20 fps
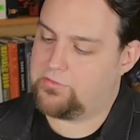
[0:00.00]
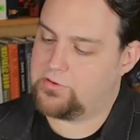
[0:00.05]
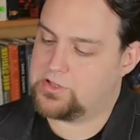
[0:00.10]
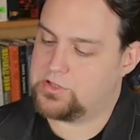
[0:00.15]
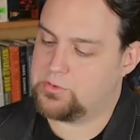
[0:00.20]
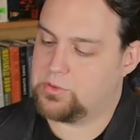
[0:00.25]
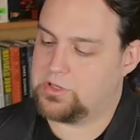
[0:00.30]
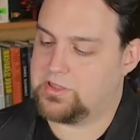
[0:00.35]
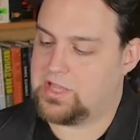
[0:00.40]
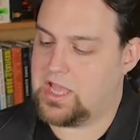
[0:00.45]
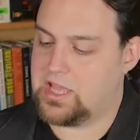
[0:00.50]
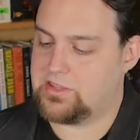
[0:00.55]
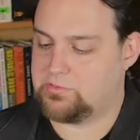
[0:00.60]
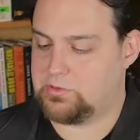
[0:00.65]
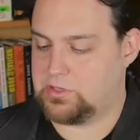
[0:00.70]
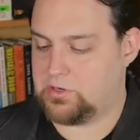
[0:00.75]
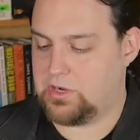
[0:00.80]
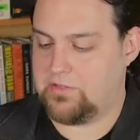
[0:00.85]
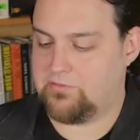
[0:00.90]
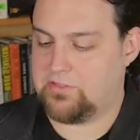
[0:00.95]
for doing that so
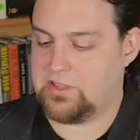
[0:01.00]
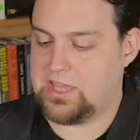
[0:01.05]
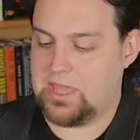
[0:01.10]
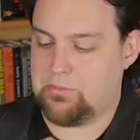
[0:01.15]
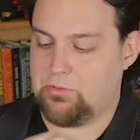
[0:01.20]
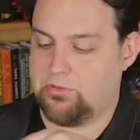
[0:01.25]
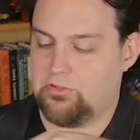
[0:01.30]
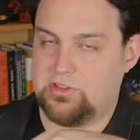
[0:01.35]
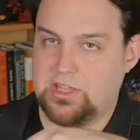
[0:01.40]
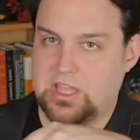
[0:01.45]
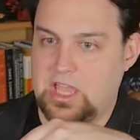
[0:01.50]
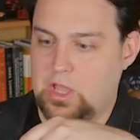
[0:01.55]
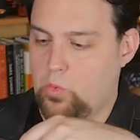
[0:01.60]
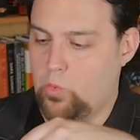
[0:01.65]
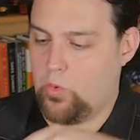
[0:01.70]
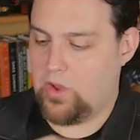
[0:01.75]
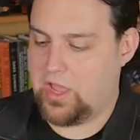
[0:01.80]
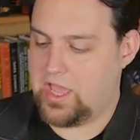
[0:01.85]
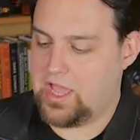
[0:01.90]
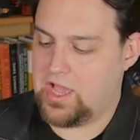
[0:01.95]
we don't have the cable
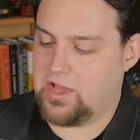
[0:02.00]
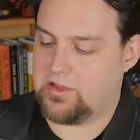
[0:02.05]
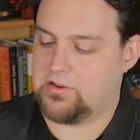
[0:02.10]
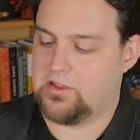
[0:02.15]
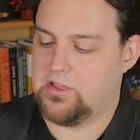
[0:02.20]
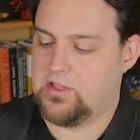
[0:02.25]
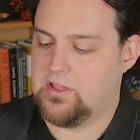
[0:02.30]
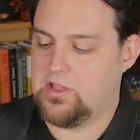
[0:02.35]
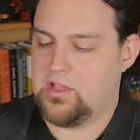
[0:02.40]
sticking way out.